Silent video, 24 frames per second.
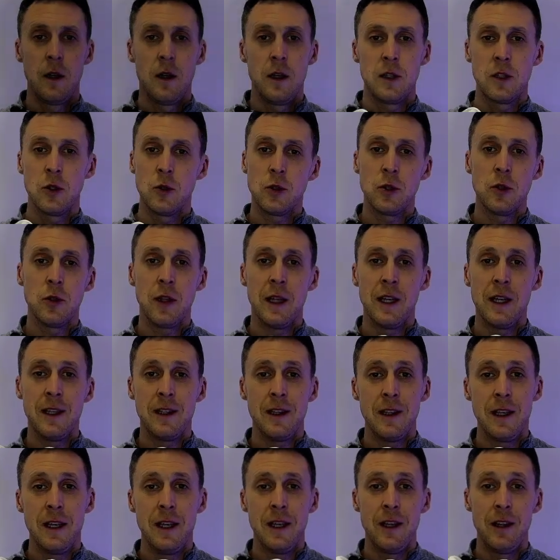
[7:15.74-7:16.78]
It's also
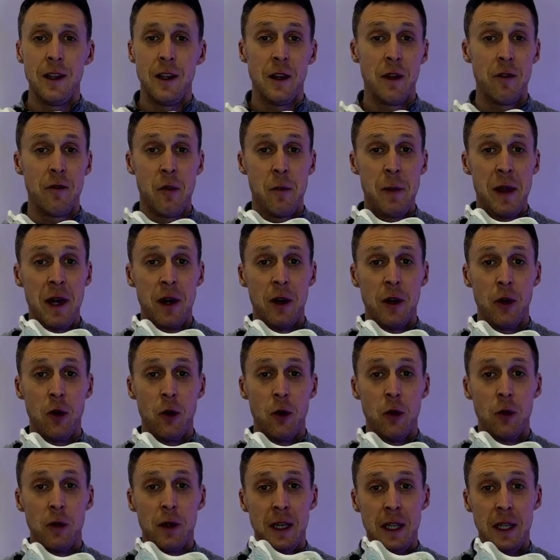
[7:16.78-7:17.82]
likely that the
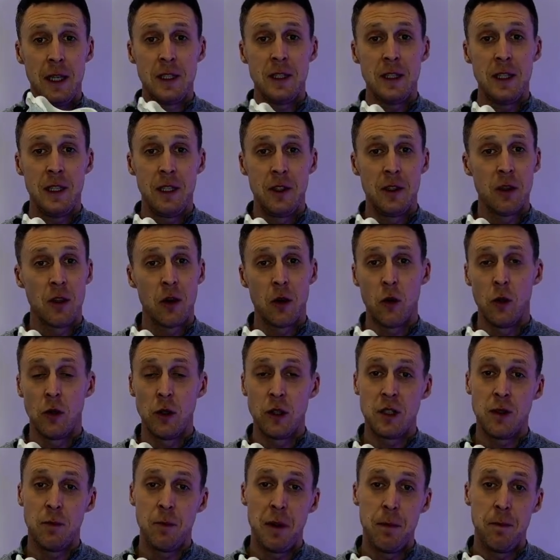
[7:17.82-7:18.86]
Vomero 18 are going
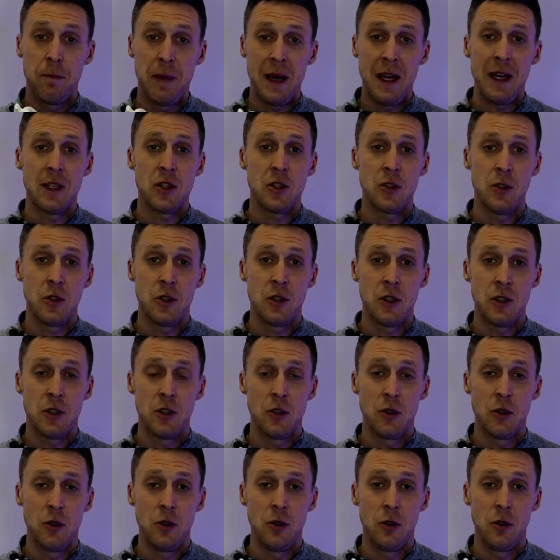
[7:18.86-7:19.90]
to be best suited
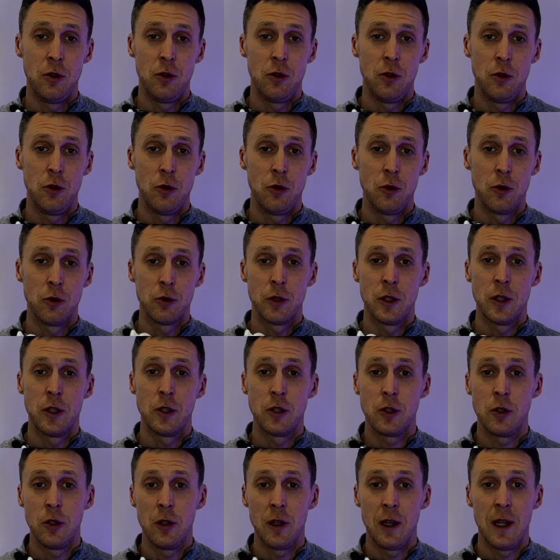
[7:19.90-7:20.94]
to those
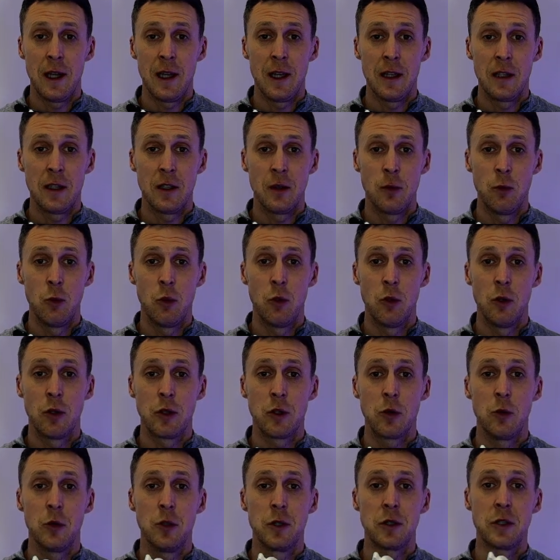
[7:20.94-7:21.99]
runners who land more
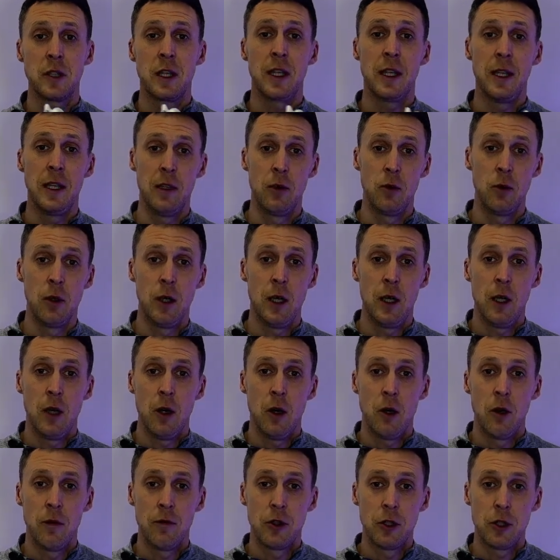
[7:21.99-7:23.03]
towards the heel
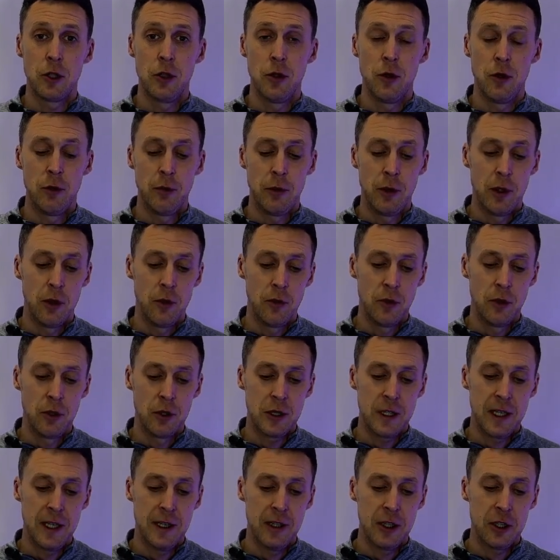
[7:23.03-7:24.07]
of the shoe, the rear foot
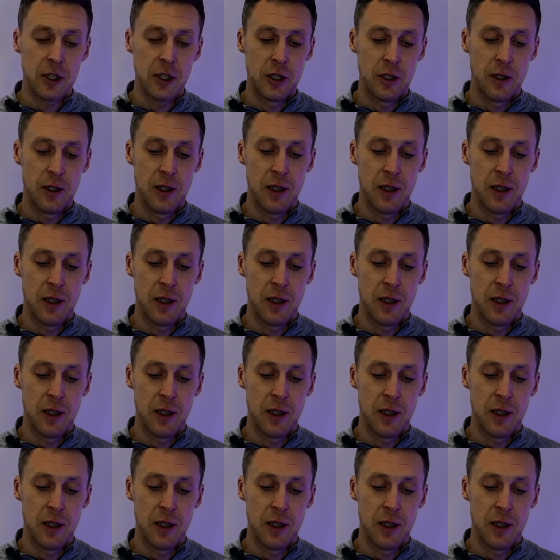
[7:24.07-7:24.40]
section.